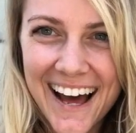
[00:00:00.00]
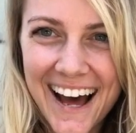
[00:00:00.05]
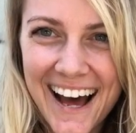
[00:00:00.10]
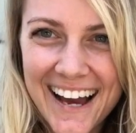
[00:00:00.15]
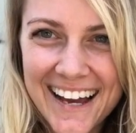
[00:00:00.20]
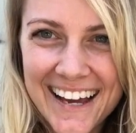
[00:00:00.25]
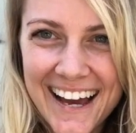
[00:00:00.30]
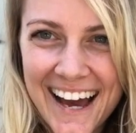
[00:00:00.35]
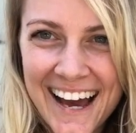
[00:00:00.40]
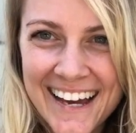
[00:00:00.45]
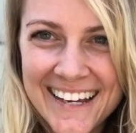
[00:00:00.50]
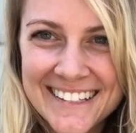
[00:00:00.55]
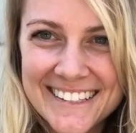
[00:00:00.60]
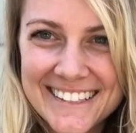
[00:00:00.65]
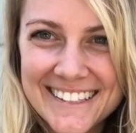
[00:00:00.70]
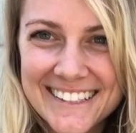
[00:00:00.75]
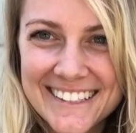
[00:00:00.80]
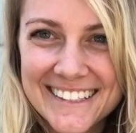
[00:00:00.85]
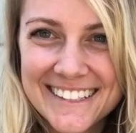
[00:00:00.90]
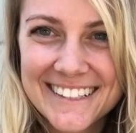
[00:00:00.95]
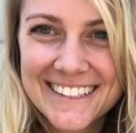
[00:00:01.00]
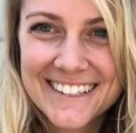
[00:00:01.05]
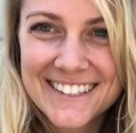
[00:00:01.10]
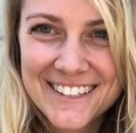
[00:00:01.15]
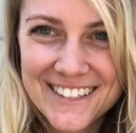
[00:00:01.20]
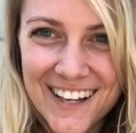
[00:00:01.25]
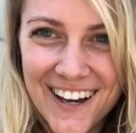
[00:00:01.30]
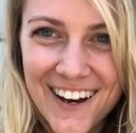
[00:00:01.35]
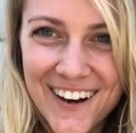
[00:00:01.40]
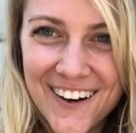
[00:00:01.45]
Hi guys!
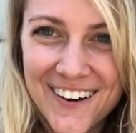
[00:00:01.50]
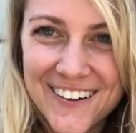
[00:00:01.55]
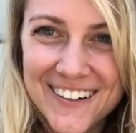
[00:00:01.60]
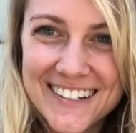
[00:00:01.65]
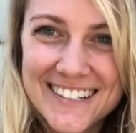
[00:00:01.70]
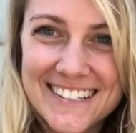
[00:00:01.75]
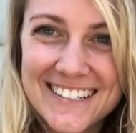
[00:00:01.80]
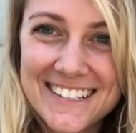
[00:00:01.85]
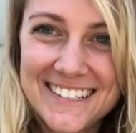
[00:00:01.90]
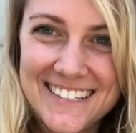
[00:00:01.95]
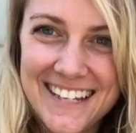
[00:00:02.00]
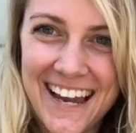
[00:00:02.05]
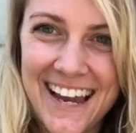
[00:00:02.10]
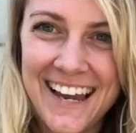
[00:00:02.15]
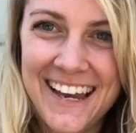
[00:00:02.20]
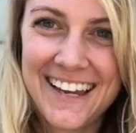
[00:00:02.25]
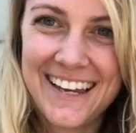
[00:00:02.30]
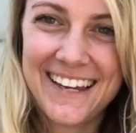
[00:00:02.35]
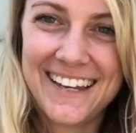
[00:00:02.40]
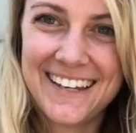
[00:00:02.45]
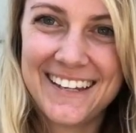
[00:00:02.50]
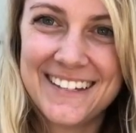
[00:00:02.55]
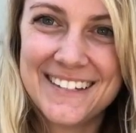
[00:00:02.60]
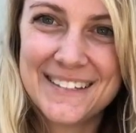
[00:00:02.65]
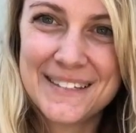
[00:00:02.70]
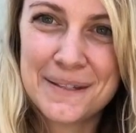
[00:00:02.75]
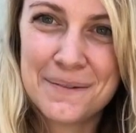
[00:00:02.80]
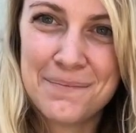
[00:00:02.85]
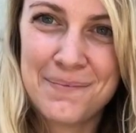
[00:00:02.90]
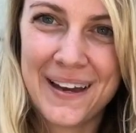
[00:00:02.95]
So today
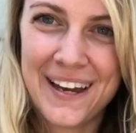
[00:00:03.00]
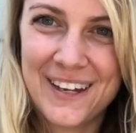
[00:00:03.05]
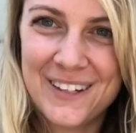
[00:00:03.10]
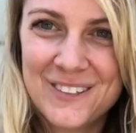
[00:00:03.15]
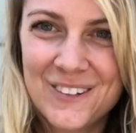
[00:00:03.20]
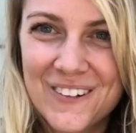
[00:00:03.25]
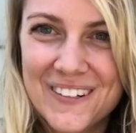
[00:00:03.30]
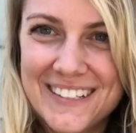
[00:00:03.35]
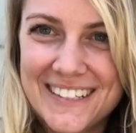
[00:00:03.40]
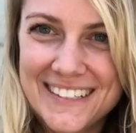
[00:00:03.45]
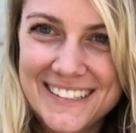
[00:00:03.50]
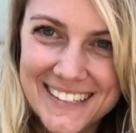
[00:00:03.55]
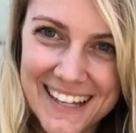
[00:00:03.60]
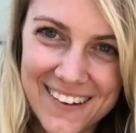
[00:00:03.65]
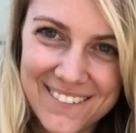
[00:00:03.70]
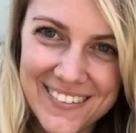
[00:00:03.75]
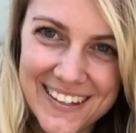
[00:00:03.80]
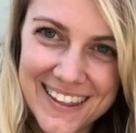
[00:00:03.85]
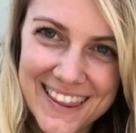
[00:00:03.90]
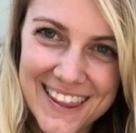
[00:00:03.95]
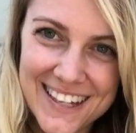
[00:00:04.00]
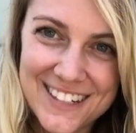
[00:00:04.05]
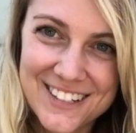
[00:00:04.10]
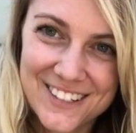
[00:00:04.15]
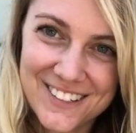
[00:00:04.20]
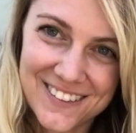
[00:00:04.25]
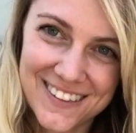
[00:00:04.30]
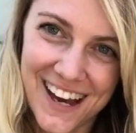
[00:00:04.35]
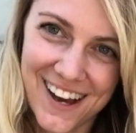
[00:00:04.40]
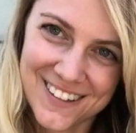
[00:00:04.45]
is May 27th,
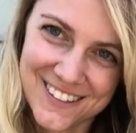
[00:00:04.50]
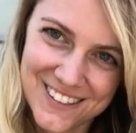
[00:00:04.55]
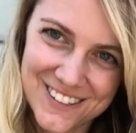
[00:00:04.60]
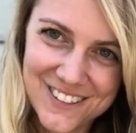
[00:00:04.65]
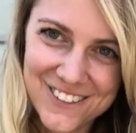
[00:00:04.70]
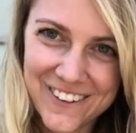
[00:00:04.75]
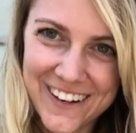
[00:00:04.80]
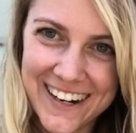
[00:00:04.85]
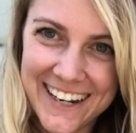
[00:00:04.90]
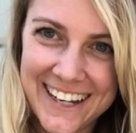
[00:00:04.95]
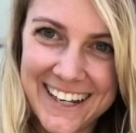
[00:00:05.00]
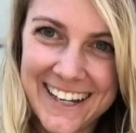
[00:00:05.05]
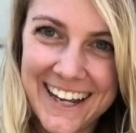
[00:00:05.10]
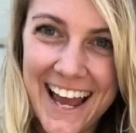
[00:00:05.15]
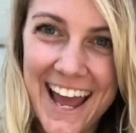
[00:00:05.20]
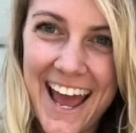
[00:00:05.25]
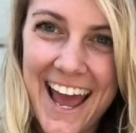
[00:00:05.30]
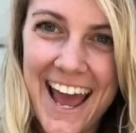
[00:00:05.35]
2020,